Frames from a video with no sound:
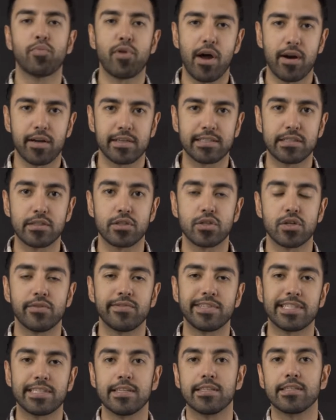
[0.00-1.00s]
products and
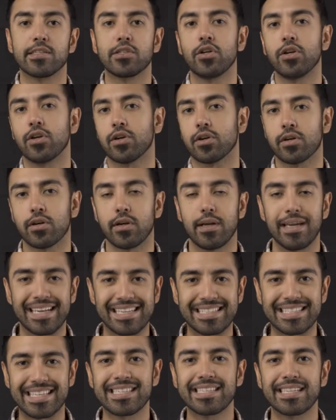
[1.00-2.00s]
services to your
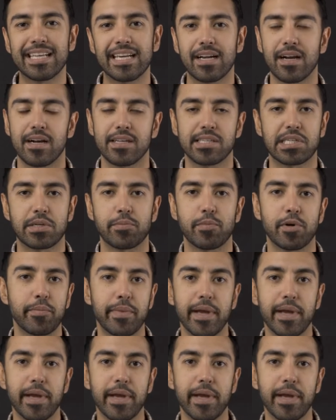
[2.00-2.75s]
existing customer